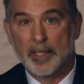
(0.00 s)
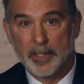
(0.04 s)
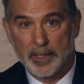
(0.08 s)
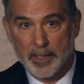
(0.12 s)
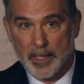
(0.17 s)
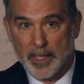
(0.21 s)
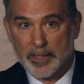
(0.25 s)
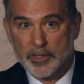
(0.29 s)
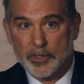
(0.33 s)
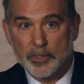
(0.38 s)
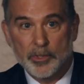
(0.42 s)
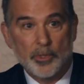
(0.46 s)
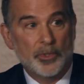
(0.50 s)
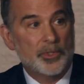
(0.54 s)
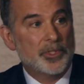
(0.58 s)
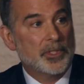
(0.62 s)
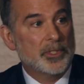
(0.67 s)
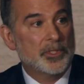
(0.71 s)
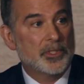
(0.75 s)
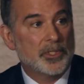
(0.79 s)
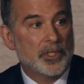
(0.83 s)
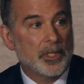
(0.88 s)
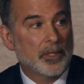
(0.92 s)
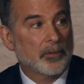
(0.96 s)
Yes,
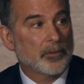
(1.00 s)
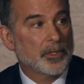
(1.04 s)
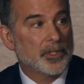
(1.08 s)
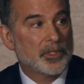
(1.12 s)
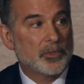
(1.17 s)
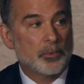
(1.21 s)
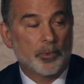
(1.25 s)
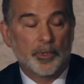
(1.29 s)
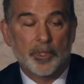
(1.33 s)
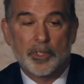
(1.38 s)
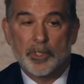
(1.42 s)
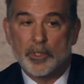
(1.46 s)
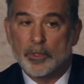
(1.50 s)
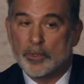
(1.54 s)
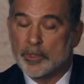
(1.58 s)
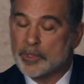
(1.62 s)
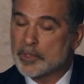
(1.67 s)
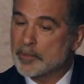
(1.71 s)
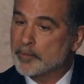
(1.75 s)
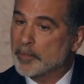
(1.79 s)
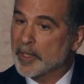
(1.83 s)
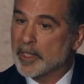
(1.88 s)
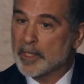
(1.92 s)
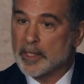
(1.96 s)
nuisance theories were
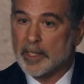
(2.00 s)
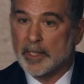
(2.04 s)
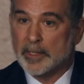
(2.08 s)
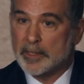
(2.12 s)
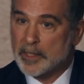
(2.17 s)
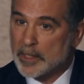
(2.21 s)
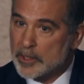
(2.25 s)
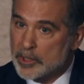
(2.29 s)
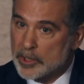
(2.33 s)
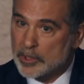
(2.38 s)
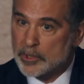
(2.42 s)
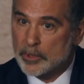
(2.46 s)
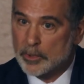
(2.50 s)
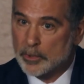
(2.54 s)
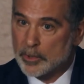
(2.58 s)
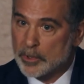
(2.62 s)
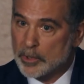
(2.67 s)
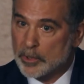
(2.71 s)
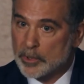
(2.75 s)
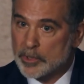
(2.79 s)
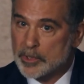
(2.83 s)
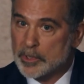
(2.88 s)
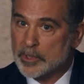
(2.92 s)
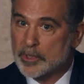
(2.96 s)
used, but in addition to a
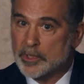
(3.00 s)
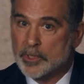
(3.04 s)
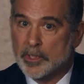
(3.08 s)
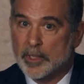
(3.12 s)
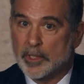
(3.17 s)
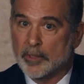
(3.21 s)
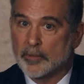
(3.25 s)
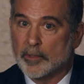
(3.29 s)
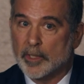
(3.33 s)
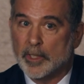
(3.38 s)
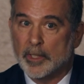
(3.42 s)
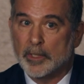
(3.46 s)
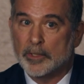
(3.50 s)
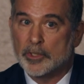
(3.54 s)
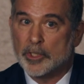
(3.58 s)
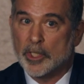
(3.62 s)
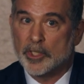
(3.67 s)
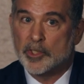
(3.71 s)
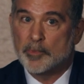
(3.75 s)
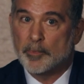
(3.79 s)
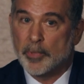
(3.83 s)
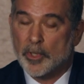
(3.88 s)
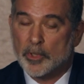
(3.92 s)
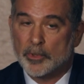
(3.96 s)
nuisance theory,
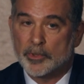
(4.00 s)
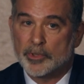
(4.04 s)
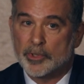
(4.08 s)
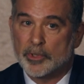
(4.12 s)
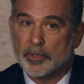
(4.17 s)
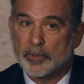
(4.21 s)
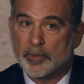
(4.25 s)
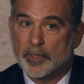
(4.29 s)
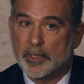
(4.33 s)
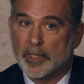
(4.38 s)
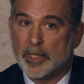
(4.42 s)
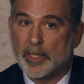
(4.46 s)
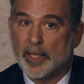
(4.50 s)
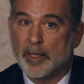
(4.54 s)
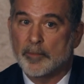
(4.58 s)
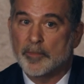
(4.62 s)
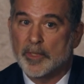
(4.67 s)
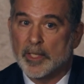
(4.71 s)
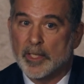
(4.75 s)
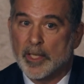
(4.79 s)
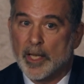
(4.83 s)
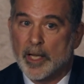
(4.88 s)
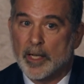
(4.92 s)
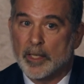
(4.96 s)
Judge Polster in the
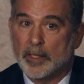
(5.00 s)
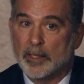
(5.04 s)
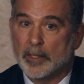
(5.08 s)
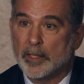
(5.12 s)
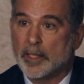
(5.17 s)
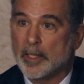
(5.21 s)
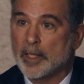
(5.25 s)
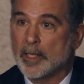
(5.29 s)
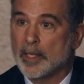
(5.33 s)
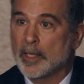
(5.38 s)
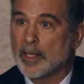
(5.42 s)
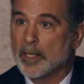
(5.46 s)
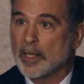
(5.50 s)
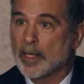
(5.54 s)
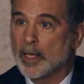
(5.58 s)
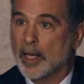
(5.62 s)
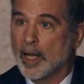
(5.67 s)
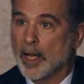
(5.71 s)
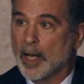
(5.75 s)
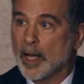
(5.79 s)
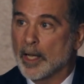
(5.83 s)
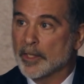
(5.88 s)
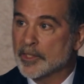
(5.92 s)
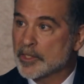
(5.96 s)

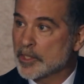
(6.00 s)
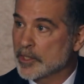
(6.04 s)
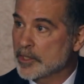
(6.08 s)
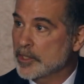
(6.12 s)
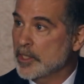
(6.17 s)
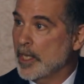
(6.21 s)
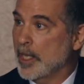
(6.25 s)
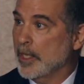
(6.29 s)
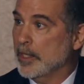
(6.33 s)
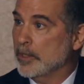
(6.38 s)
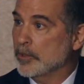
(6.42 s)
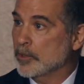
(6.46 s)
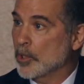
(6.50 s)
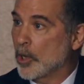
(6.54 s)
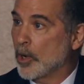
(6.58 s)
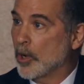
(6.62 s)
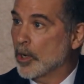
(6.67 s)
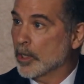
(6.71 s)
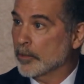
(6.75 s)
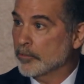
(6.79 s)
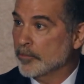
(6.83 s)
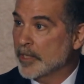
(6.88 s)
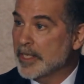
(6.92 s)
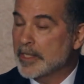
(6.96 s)
MDL sustained
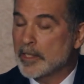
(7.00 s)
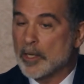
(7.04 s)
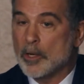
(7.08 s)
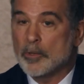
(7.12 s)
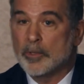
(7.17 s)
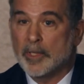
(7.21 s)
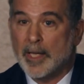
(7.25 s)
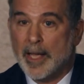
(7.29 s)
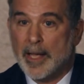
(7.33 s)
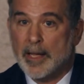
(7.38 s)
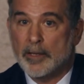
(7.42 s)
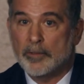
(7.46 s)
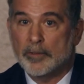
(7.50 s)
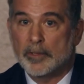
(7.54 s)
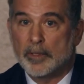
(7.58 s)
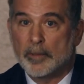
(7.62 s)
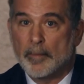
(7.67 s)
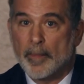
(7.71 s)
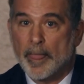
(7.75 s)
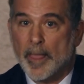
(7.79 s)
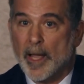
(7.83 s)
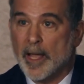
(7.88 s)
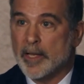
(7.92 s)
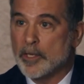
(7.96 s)
our RICO count.
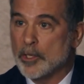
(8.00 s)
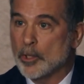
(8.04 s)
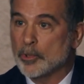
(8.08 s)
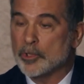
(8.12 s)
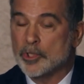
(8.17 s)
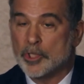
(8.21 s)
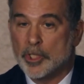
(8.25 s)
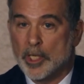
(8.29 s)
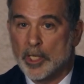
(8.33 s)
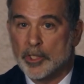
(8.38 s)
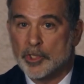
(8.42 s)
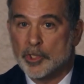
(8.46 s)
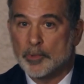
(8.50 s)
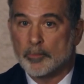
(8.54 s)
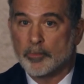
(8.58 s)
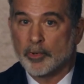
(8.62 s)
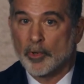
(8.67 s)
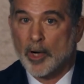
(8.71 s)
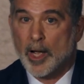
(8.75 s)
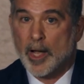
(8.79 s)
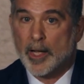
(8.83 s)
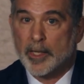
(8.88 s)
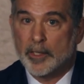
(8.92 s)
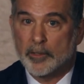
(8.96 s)
I know Judge
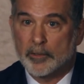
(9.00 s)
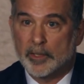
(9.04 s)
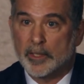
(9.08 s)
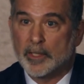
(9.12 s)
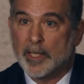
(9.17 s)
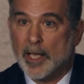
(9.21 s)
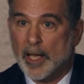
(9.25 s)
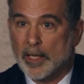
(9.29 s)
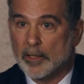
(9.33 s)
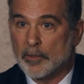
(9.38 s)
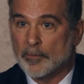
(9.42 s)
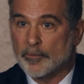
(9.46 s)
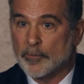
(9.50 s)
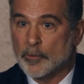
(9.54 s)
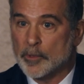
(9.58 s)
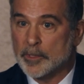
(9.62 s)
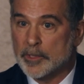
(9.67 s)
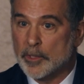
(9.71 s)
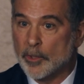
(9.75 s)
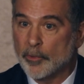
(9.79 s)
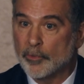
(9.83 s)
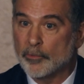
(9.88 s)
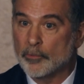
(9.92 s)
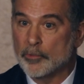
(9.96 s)
Breyer in
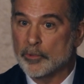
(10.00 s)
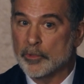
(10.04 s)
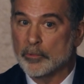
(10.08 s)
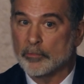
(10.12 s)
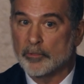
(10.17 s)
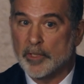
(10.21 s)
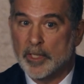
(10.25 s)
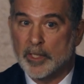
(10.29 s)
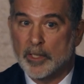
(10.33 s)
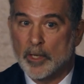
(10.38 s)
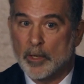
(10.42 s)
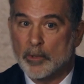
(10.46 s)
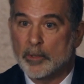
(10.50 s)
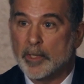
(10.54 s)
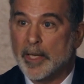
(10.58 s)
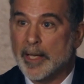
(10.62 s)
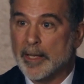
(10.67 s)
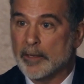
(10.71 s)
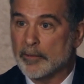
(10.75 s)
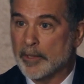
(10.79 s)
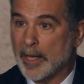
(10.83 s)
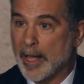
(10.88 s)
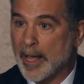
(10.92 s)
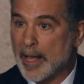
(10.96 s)
California threw the RICO
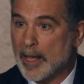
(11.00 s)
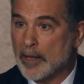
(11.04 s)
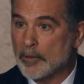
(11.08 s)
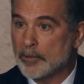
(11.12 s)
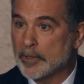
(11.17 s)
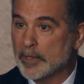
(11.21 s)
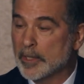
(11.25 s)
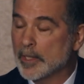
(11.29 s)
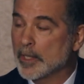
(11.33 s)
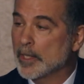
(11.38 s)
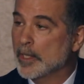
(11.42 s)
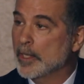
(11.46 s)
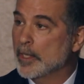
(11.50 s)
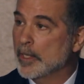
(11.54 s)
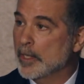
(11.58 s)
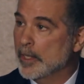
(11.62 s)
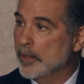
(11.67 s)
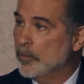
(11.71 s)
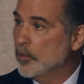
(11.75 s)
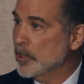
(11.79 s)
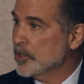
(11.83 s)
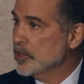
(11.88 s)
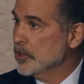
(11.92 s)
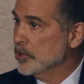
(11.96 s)
count out.
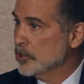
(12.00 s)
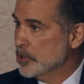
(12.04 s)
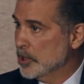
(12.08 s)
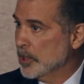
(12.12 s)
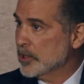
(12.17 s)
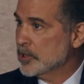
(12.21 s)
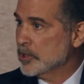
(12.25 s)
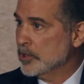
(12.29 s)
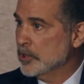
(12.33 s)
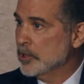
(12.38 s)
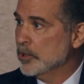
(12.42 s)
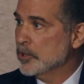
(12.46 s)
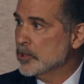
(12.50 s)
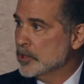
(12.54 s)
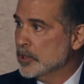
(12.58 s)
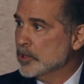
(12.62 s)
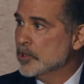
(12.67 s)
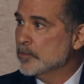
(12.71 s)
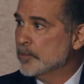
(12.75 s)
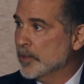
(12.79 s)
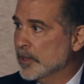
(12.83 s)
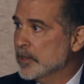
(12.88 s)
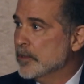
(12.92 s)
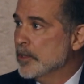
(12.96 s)
It wasn't just
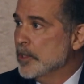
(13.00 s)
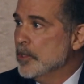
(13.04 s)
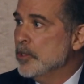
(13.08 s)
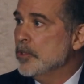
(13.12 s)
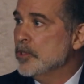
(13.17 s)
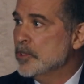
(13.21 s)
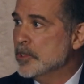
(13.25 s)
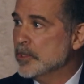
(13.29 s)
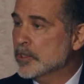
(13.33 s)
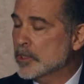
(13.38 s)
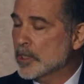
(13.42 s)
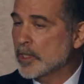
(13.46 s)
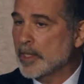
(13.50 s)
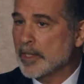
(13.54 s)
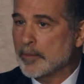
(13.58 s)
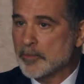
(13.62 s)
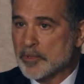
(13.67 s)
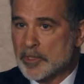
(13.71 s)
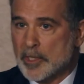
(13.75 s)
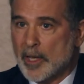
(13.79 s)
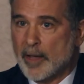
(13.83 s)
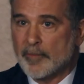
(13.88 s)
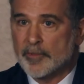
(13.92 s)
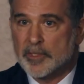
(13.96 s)
nuisance, but the nuisance
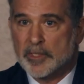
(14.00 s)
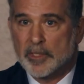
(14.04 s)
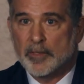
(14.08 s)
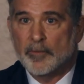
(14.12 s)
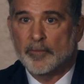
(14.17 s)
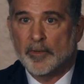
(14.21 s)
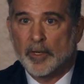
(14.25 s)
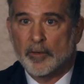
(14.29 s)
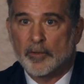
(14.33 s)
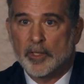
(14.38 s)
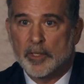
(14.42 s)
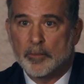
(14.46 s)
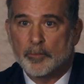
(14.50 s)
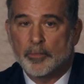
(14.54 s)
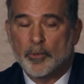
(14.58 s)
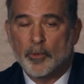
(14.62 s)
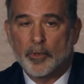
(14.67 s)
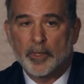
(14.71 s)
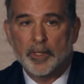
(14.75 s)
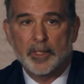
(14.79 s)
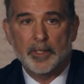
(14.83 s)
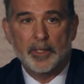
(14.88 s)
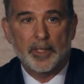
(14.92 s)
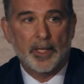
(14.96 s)
claim is obviously very
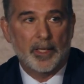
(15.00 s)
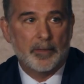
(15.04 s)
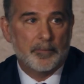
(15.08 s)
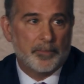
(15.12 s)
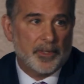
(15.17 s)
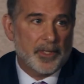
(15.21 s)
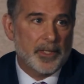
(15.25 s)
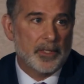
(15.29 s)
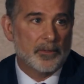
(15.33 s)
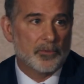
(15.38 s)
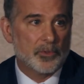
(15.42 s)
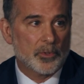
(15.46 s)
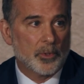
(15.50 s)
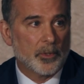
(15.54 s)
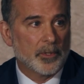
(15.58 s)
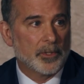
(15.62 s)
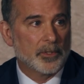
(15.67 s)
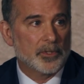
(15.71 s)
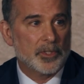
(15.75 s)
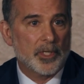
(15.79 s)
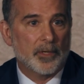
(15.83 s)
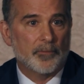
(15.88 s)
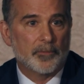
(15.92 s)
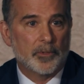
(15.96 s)
important, and plaintiffs'
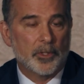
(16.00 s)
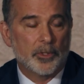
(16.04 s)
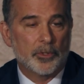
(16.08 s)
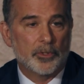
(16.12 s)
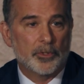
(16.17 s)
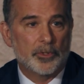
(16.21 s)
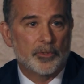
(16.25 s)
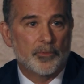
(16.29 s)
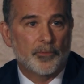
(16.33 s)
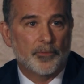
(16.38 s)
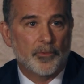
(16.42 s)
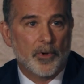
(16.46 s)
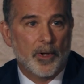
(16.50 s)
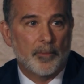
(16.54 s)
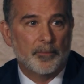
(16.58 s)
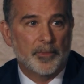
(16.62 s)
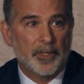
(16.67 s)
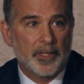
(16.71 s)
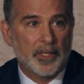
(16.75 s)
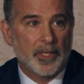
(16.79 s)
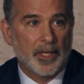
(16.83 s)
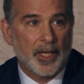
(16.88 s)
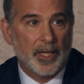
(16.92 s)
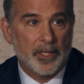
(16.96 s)
lawyers have learned from
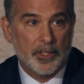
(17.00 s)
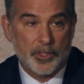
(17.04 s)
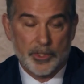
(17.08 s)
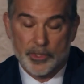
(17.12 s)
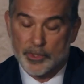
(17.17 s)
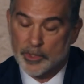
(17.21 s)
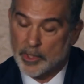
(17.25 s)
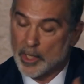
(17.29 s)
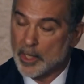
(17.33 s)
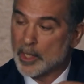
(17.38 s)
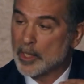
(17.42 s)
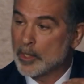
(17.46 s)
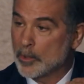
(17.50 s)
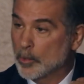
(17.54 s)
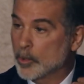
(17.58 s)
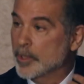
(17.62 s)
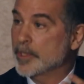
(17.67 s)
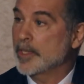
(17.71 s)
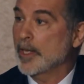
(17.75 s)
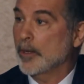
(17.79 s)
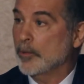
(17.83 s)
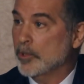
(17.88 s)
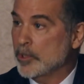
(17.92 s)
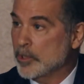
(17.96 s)
litigations
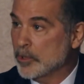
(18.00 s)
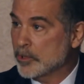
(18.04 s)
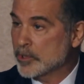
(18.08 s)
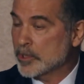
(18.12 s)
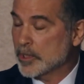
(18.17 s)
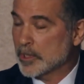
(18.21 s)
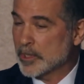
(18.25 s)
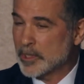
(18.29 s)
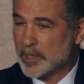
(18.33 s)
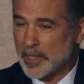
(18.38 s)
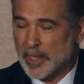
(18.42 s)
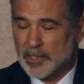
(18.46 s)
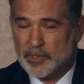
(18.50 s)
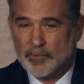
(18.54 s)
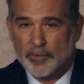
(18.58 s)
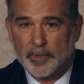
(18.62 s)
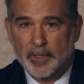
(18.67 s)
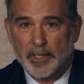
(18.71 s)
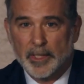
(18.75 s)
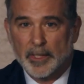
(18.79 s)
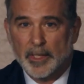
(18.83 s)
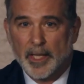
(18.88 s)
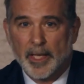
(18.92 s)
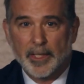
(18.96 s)
where they were used
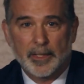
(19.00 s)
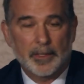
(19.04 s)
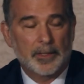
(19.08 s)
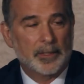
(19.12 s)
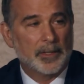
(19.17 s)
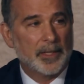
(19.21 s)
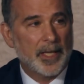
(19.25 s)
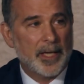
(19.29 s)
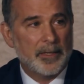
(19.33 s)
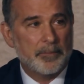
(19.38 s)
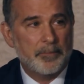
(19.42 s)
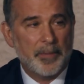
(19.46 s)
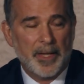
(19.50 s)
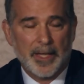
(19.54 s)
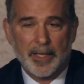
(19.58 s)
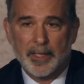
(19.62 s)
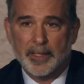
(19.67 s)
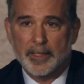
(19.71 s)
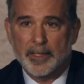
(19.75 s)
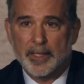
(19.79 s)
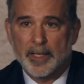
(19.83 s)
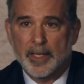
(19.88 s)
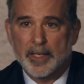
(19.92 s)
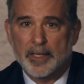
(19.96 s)
successfully, like lead
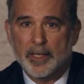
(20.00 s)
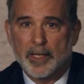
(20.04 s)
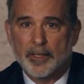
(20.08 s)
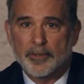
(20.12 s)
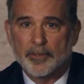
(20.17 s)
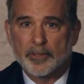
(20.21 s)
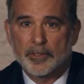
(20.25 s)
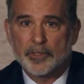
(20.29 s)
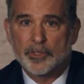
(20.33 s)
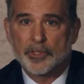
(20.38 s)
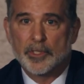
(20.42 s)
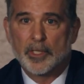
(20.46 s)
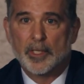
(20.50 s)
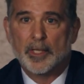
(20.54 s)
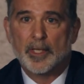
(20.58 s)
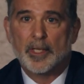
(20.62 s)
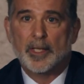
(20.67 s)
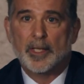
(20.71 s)
paint and others.